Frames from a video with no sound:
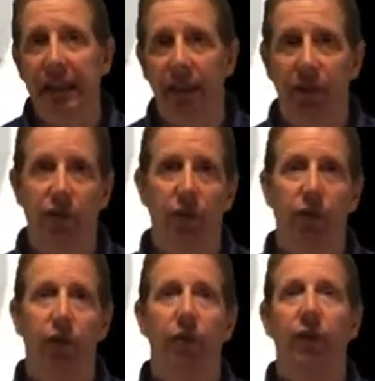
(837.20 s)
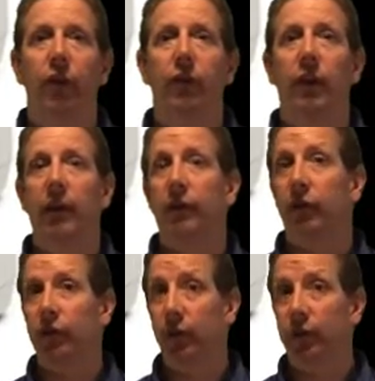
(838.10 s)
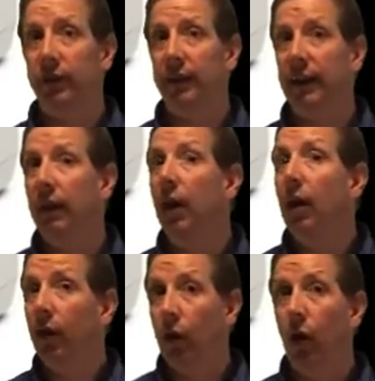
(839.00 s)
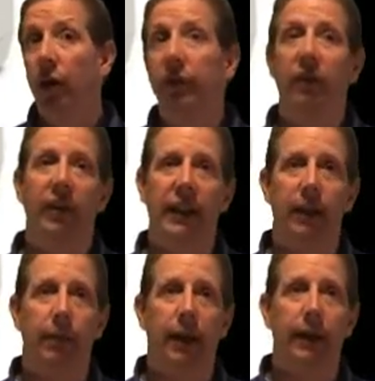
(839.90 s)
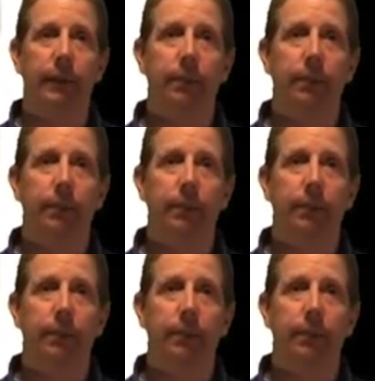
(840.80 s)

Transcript: conditioner to filter the electrical noise that causes the EMI.